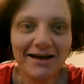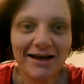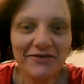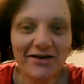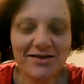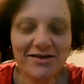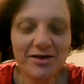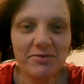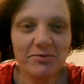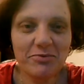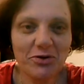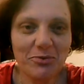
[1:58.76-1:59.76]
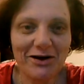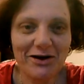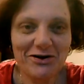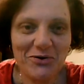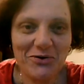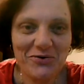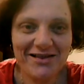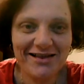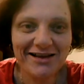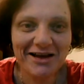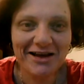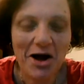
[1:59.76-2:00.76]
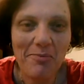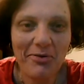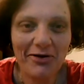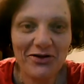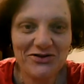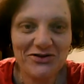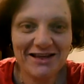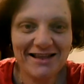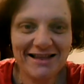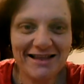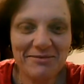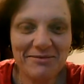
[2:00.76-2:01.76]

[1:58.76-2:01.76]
if I stop to blow my nose, apologies in